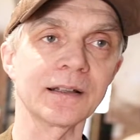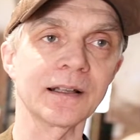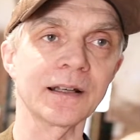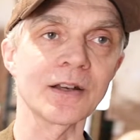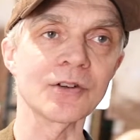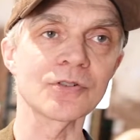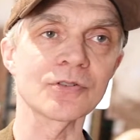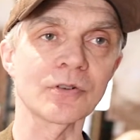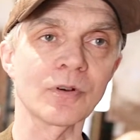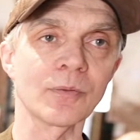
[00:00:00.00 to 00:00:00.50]
There
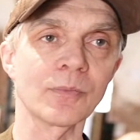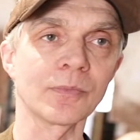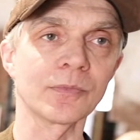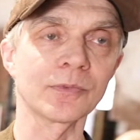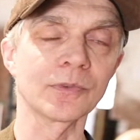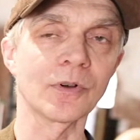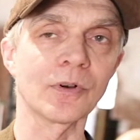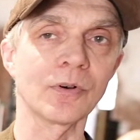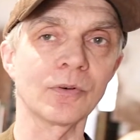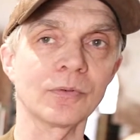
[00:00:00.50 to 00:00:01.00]
is
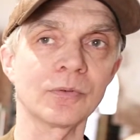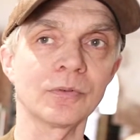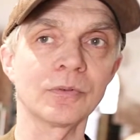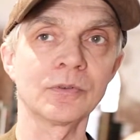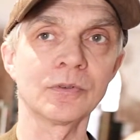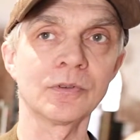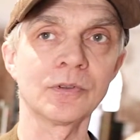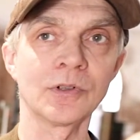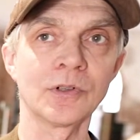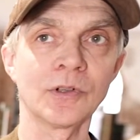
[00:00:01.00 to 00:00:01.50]
no
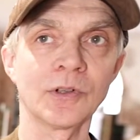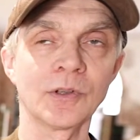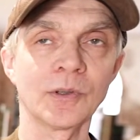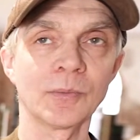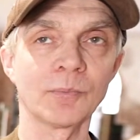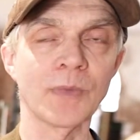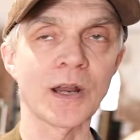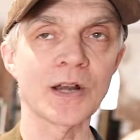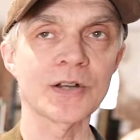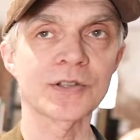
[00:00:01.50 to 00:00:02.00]

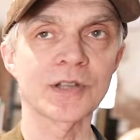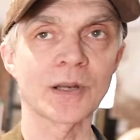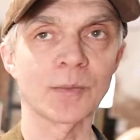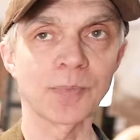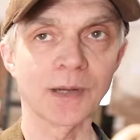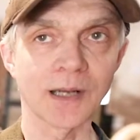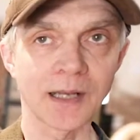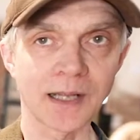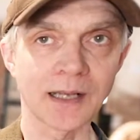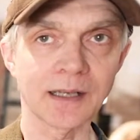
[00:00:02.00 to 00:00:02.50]
master
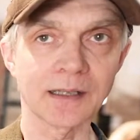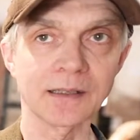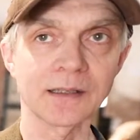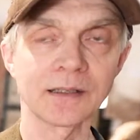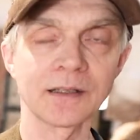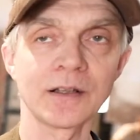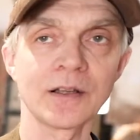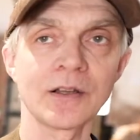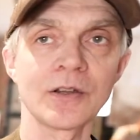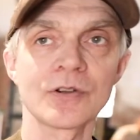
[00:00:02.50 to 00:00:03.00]
plan,
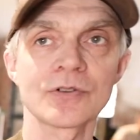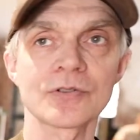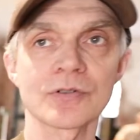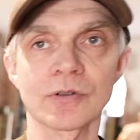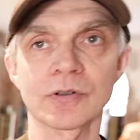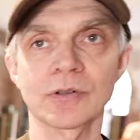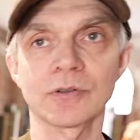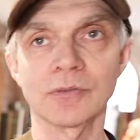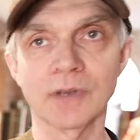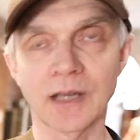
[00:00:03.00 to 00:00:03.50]

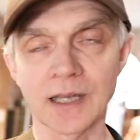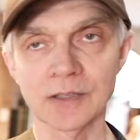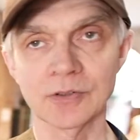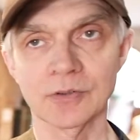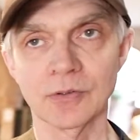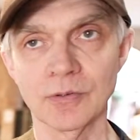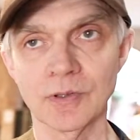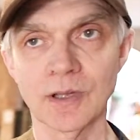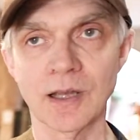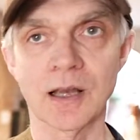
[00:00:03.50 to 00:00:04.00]
so you
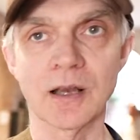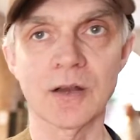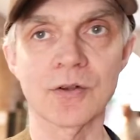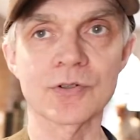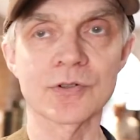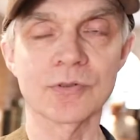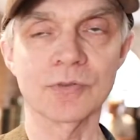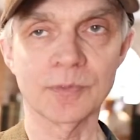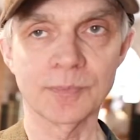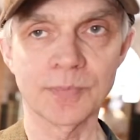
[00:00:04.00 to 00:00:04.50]
add to the
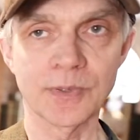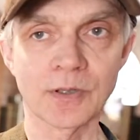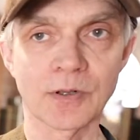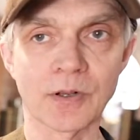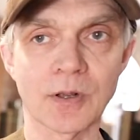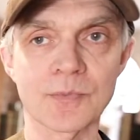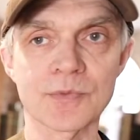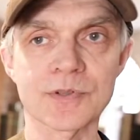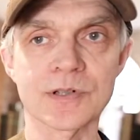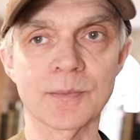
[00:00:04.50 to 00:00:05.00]
house so it
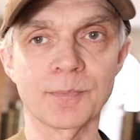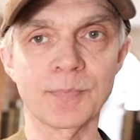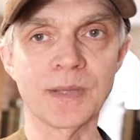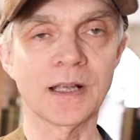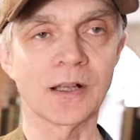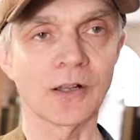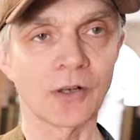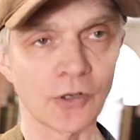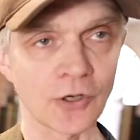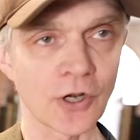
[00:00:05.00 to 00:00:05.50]
becomes a
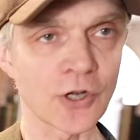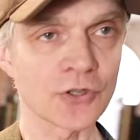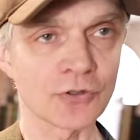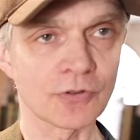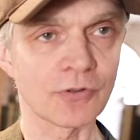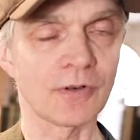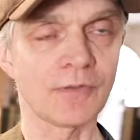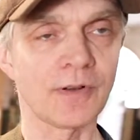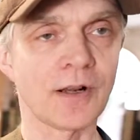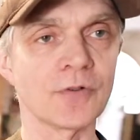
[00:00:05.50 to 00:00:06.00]
big
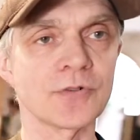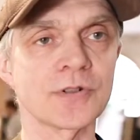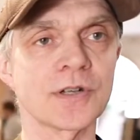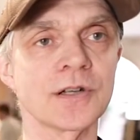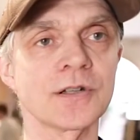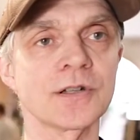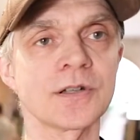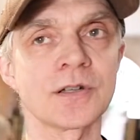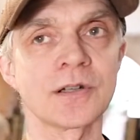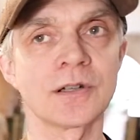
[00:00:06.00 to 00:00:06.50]
cluster of
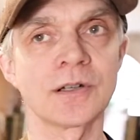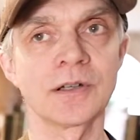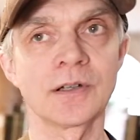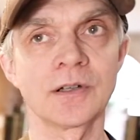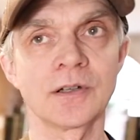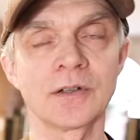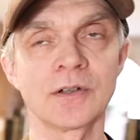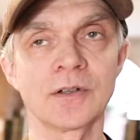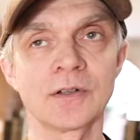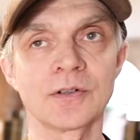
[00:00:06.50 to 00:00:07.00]
houses.
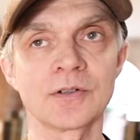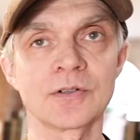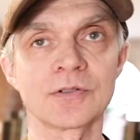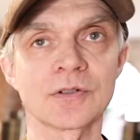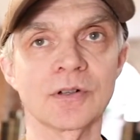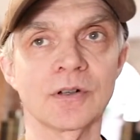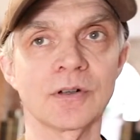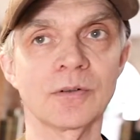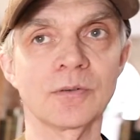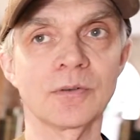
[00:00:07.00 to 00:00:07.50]

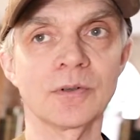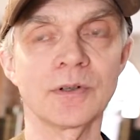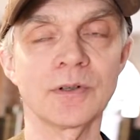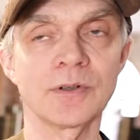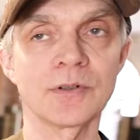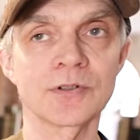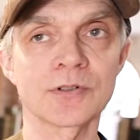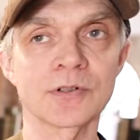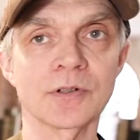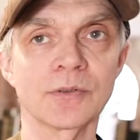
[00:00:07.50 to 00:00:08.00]

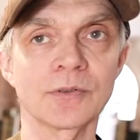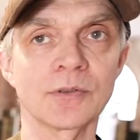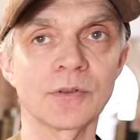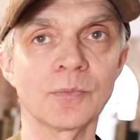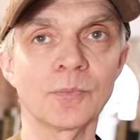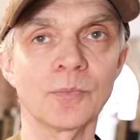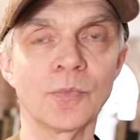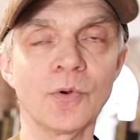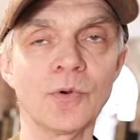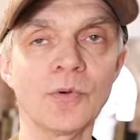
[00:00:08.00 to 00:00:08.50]
So
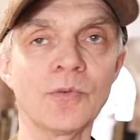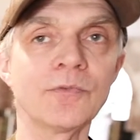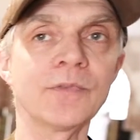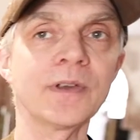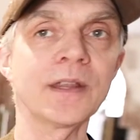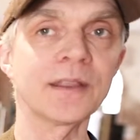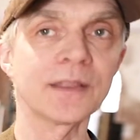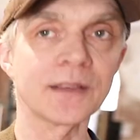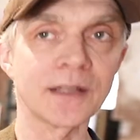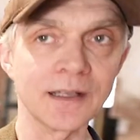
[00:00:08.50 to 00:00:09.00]
you move
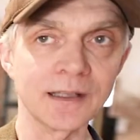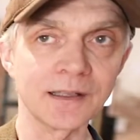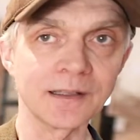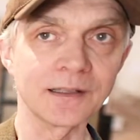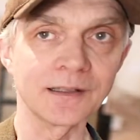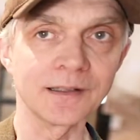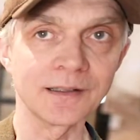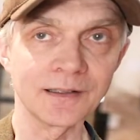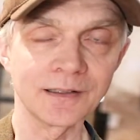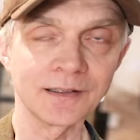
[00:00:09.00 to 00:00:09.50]

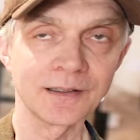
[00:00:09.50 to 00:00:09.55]
within